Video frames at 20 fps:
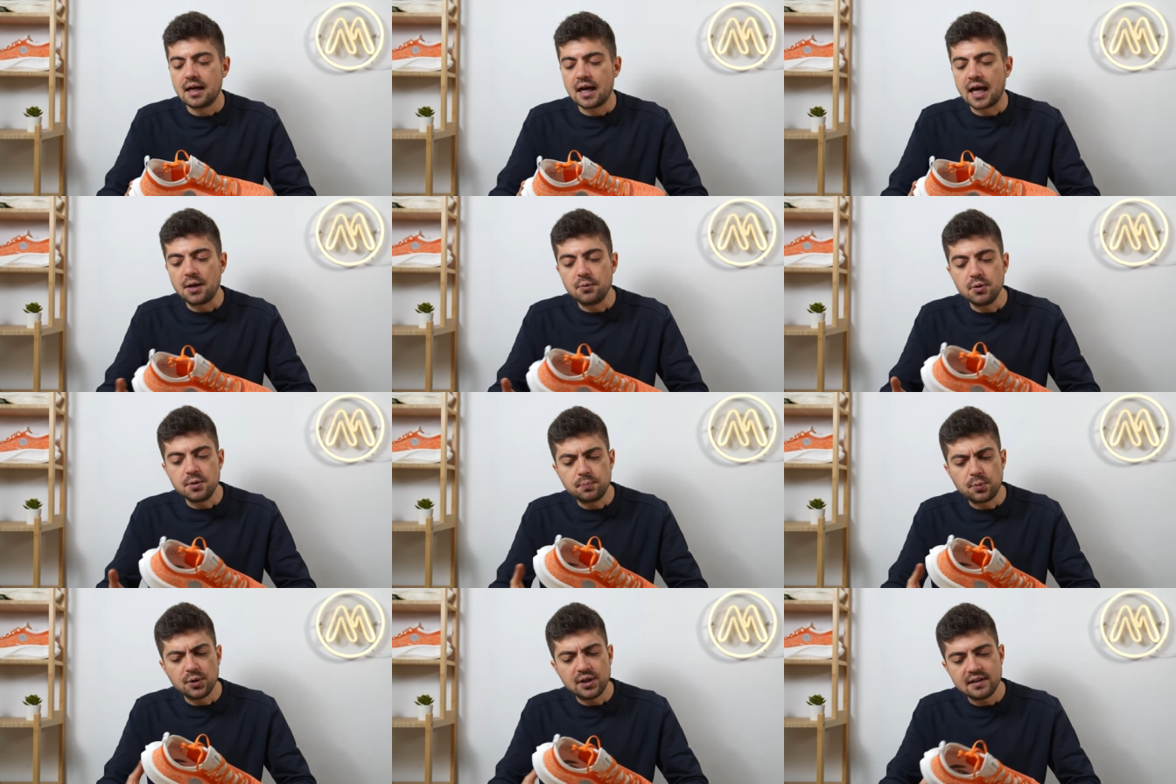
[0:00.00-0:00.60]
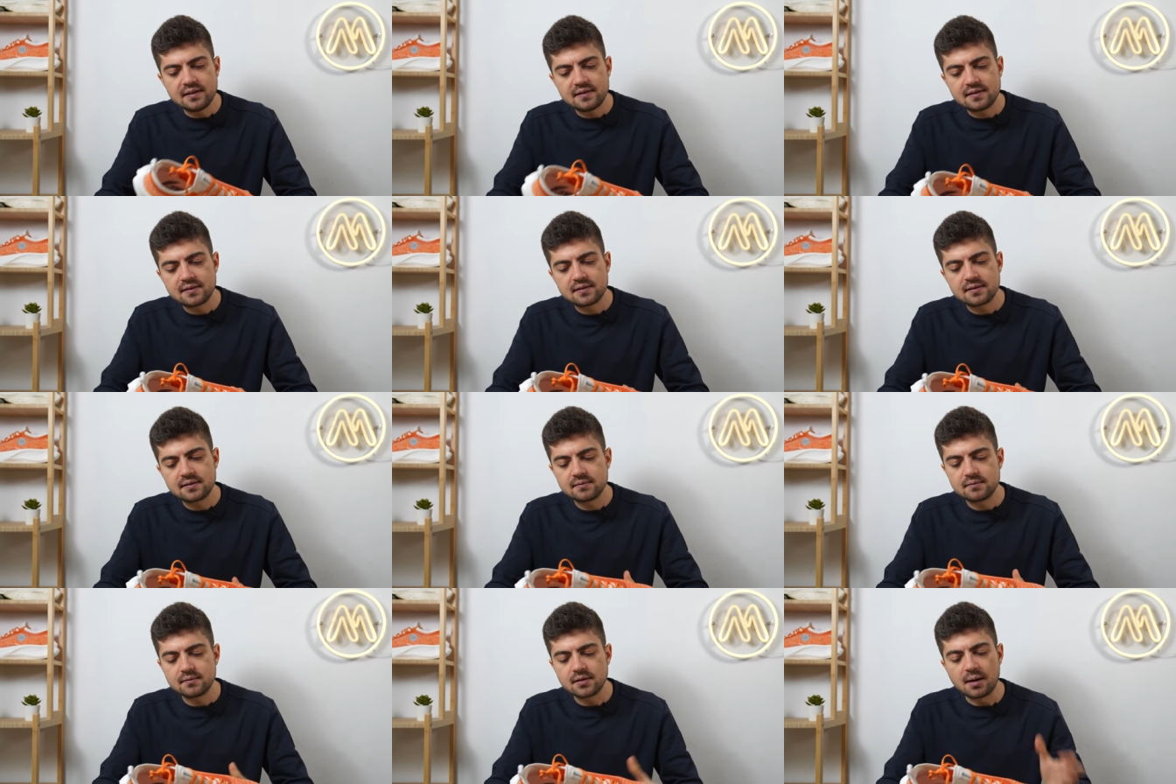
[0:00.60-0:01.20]
I would put
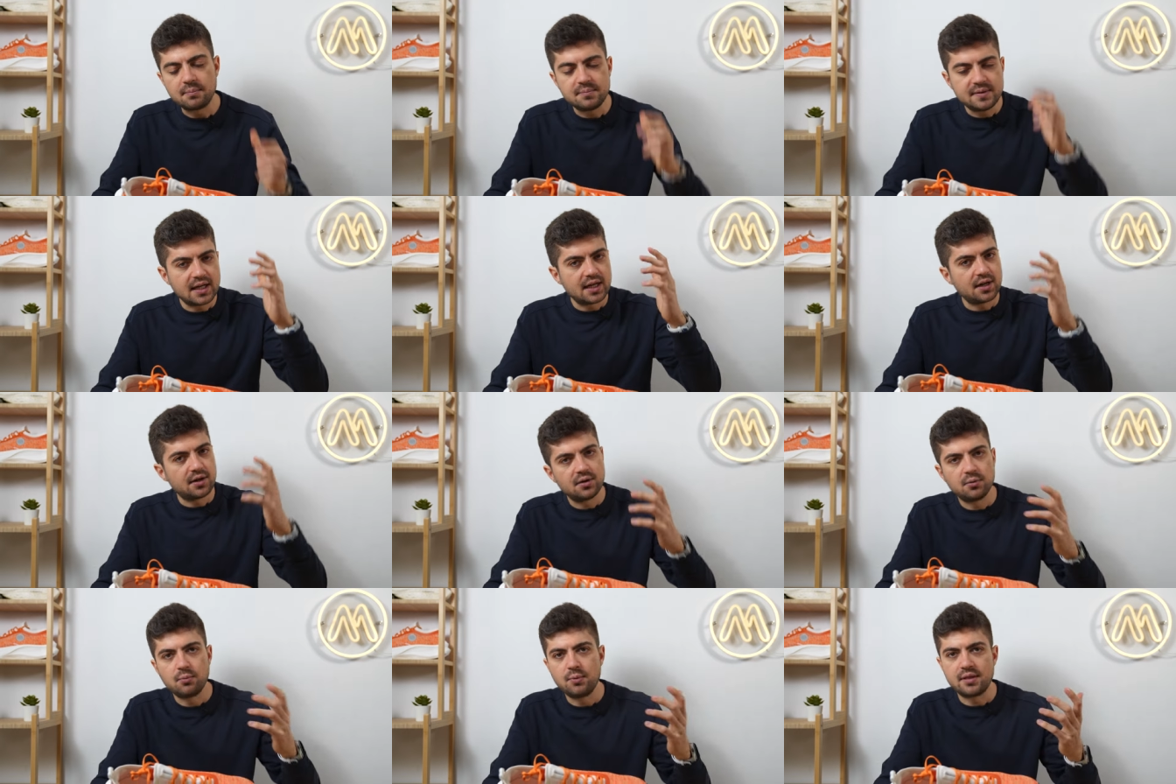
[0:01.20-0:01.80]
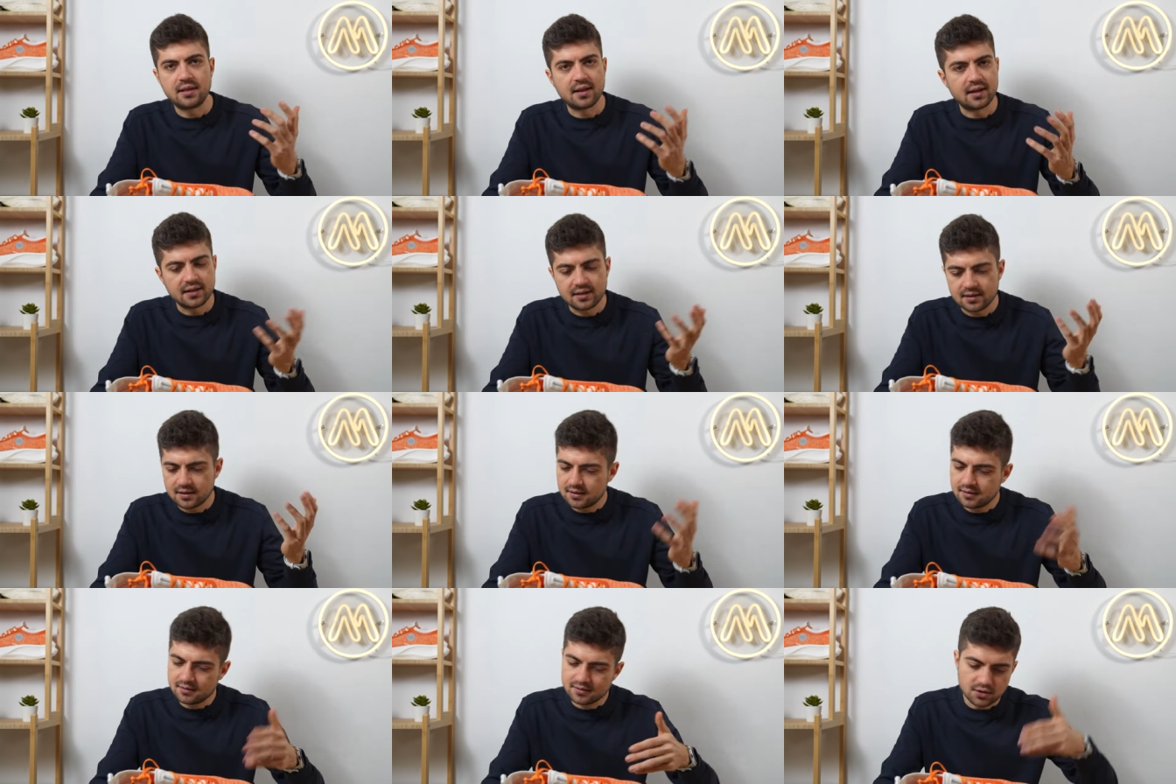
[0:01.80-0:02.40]
it up there with
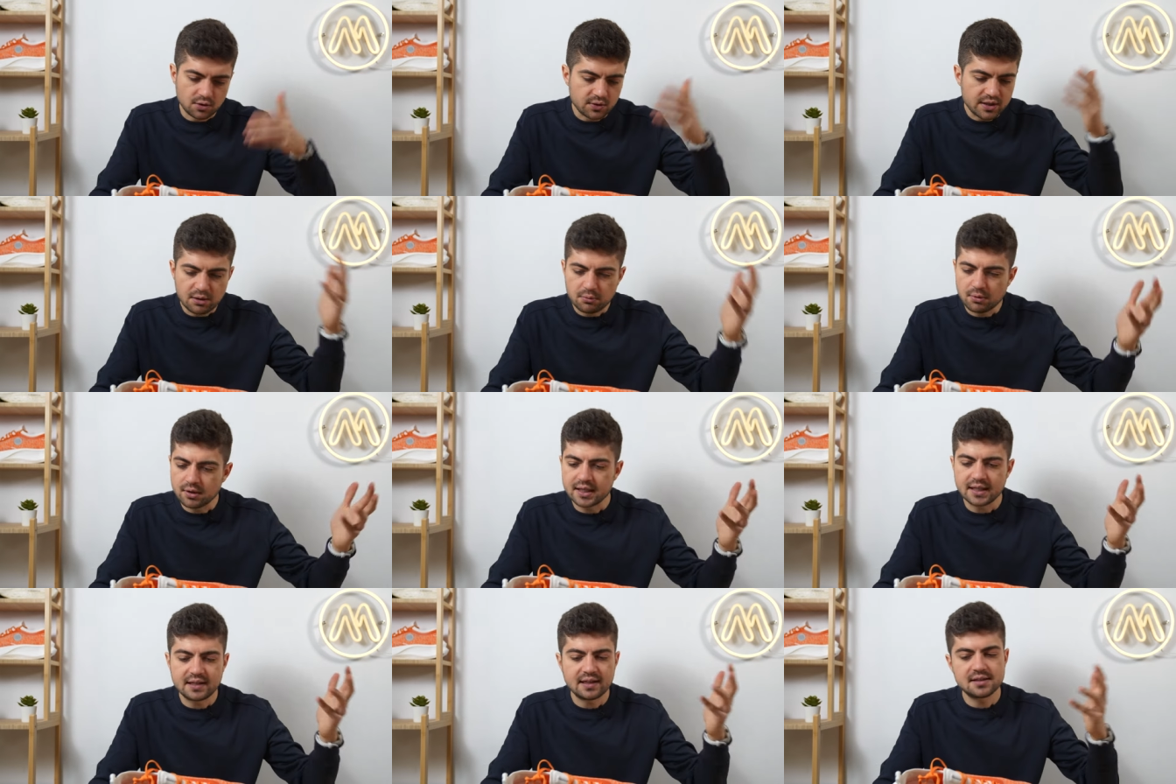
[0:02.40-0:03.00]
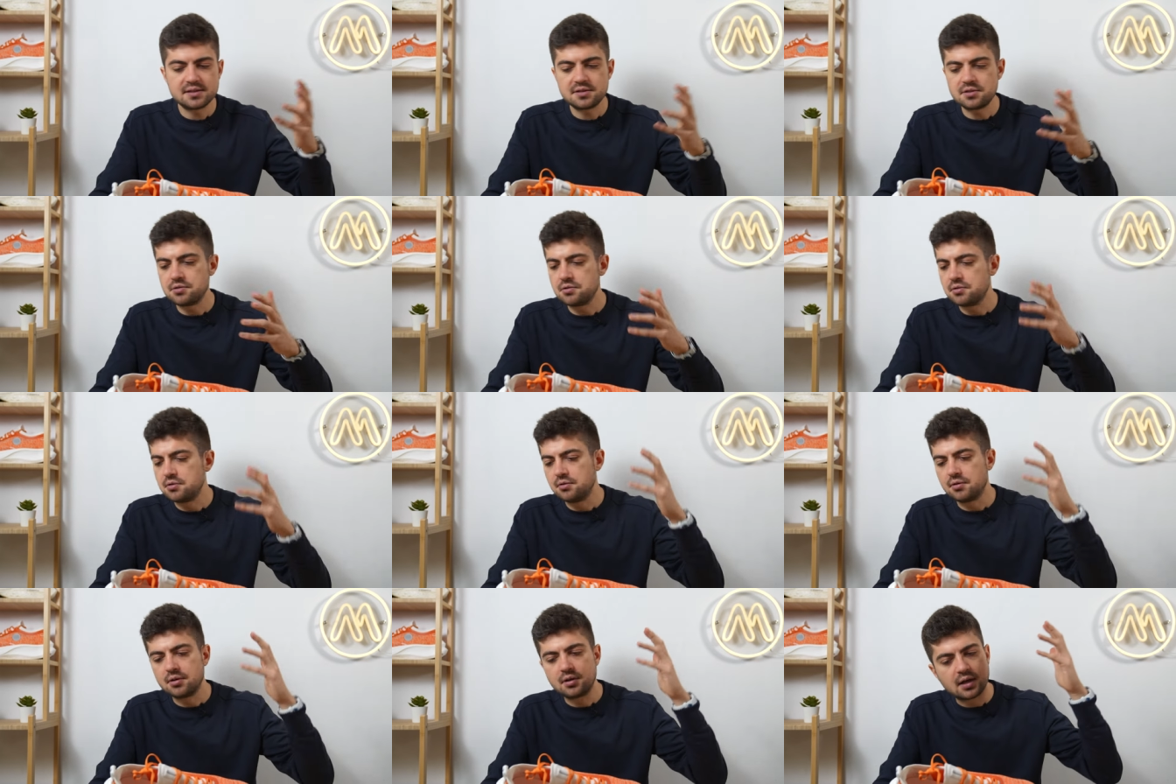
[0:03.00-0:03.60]
like Hoka Rocket X
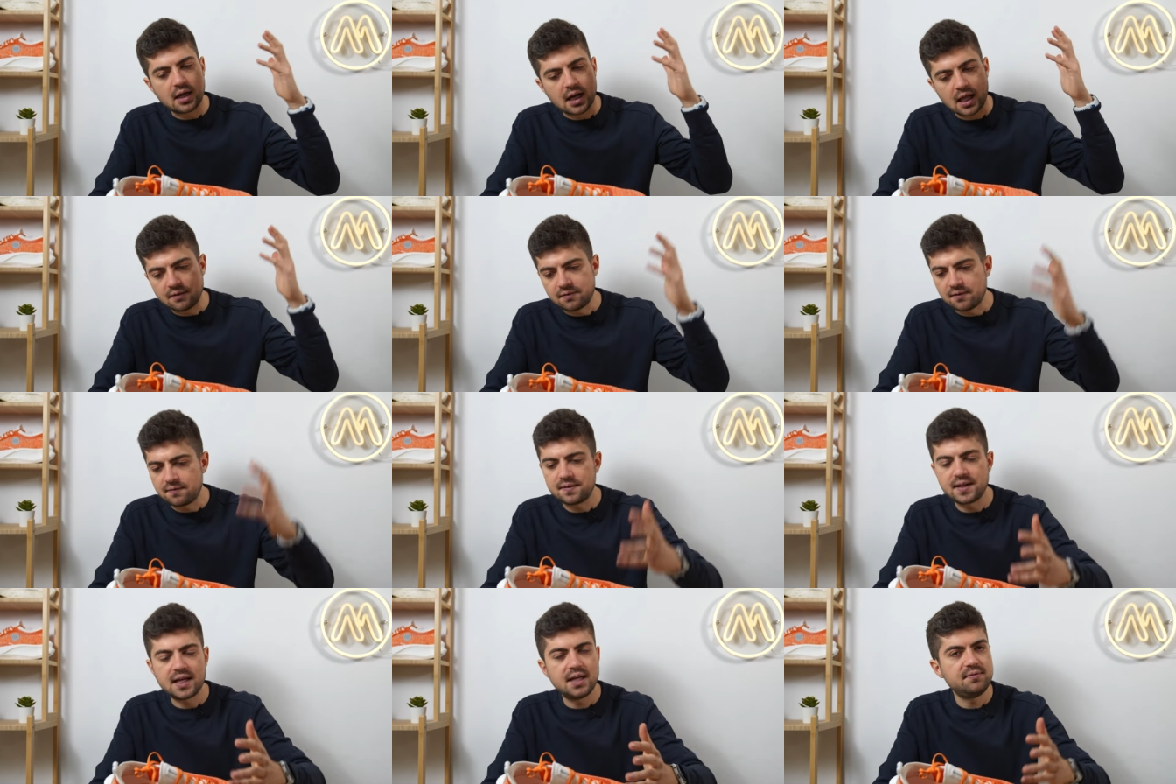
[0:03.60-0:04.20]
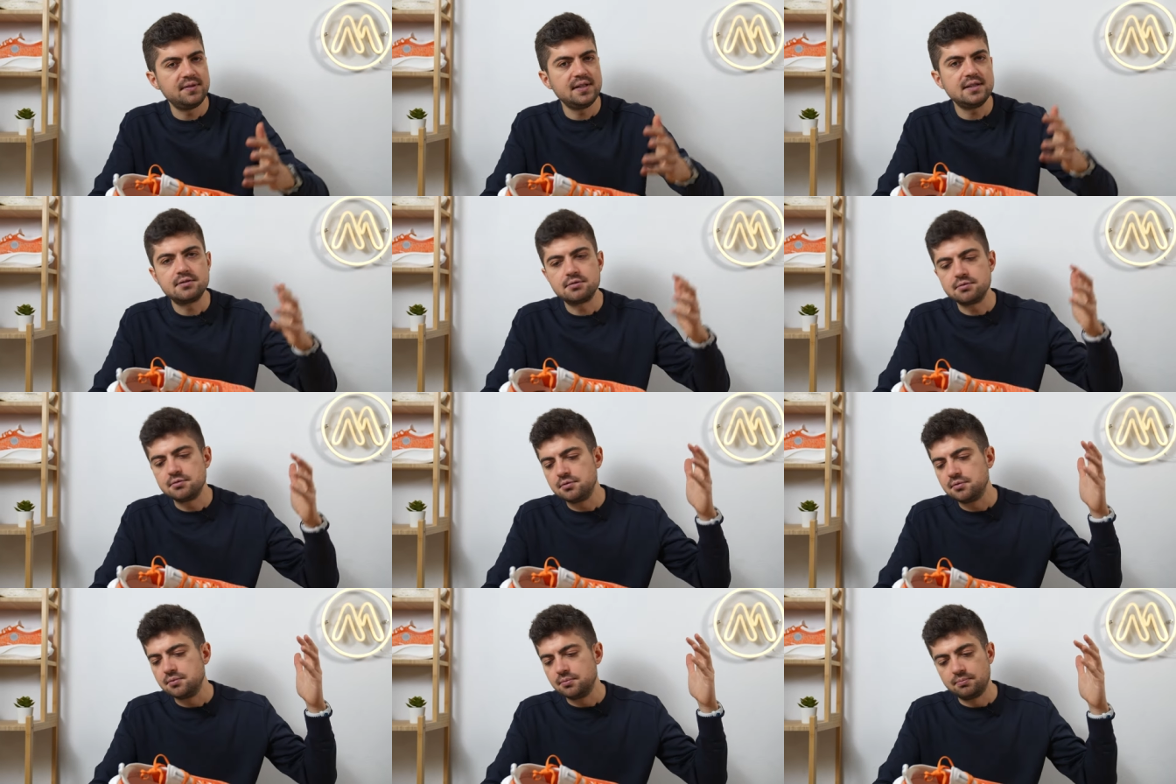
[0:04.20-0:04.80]
two, Alphafly V
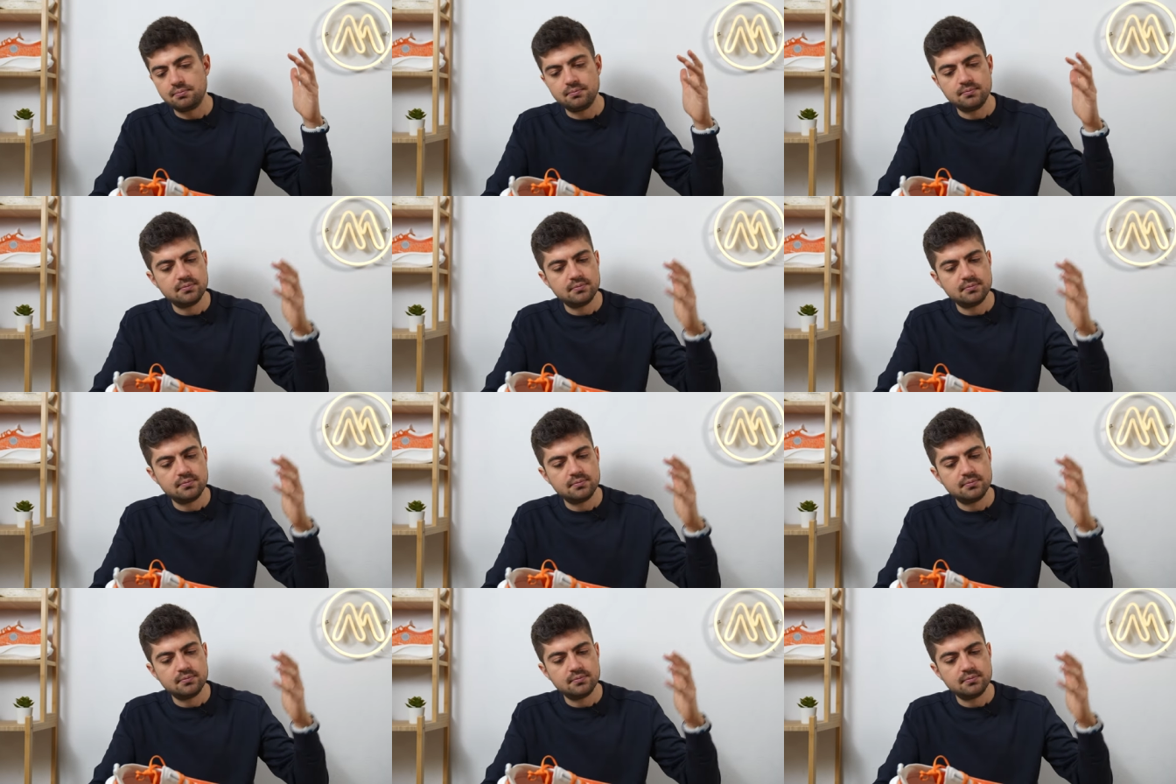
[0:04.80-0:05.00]
two,